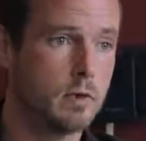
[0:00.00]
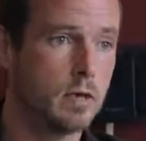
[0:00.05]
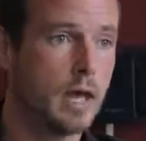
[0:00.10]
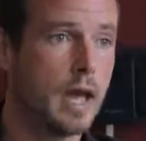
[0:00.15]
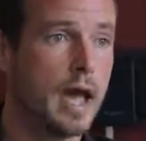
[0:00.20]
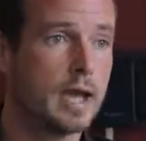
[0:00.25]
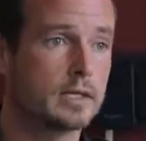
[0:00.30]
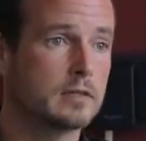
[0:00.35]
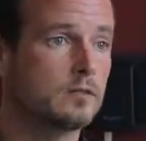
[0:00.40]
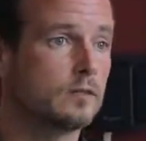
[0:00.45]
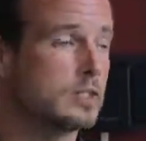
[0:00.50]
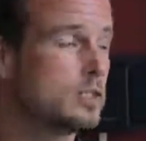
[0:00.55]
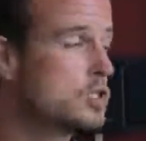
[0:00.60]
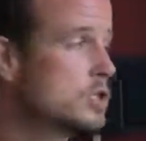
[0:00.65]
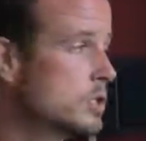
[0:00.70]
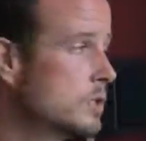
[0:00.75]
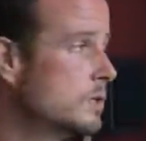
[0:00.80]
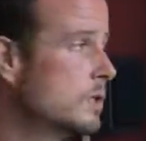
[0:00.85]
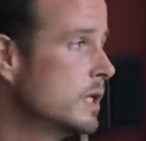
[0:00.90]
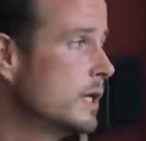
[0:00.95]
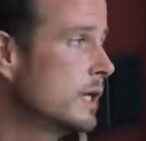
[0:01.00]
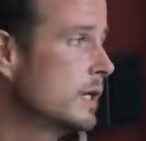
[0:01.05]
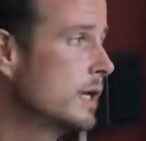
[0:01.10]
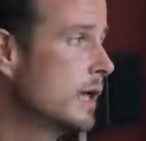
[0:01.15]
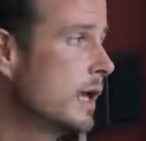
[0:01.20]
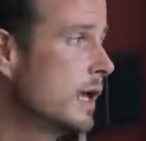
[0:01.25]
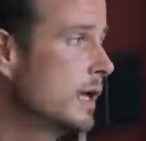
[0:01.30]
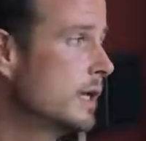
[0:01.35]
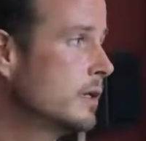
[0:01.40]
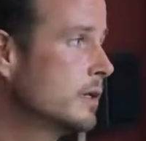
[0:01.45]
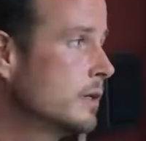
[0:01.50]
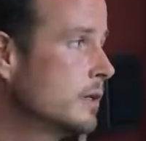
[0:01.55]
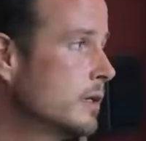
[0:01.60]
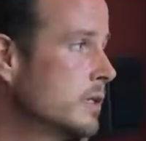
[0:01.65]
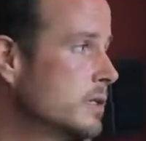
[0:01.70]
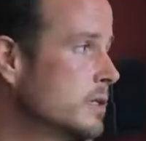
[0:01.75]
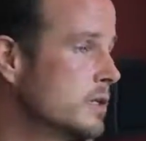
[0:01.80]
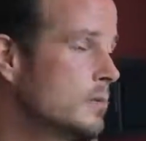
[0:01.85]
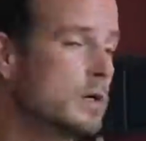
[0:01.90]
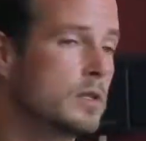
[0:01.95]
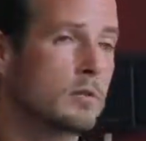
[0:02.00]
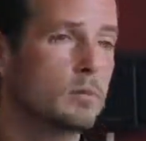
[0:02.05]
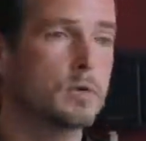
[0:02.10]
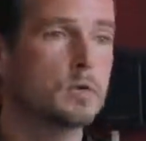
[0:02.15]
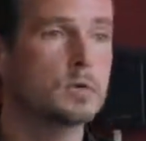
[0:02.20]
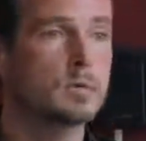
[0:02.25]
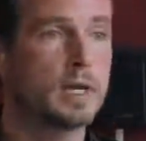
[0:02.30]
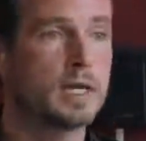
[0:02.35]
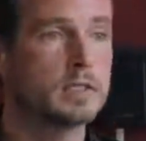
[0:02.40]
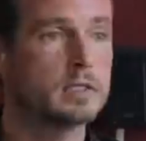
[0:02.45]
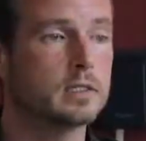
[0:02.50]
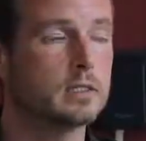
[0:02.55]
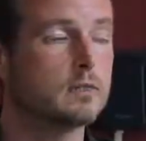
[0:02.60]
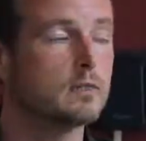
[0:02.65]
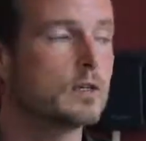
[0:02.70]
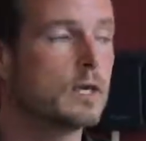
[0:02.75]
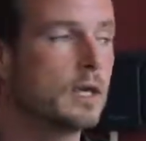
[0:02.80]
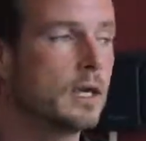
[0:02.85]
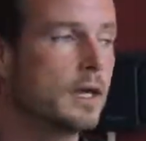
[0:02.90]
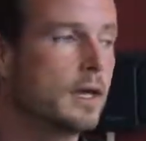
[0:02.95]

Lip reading: actively shooting and you're in some other perspective.